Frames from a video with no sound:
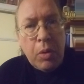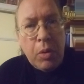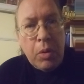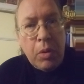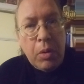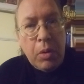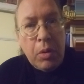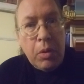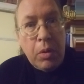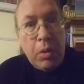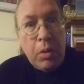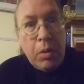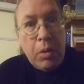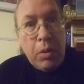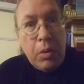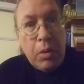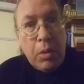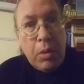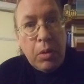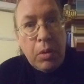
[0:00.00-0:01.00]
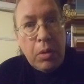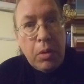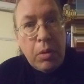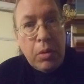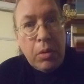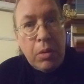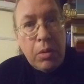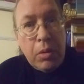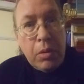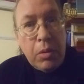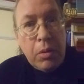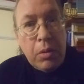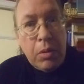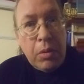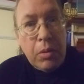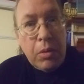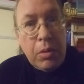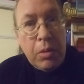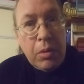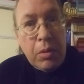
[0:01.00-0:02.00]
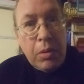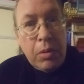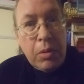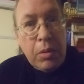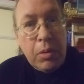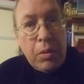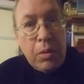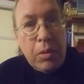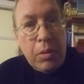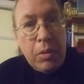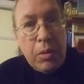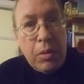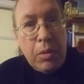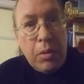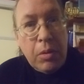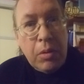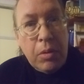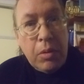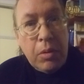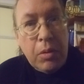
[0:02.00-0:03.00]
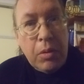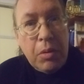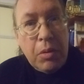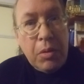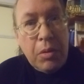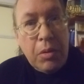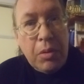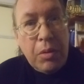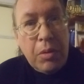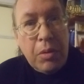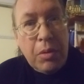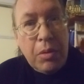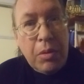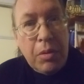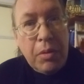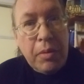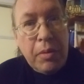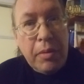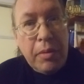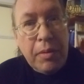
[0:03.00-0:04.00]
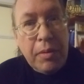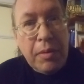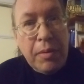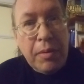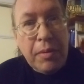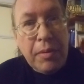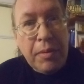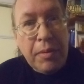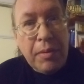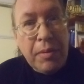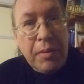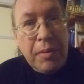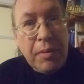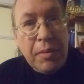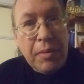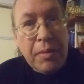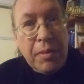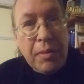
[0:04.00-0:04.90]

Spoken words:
[no speech]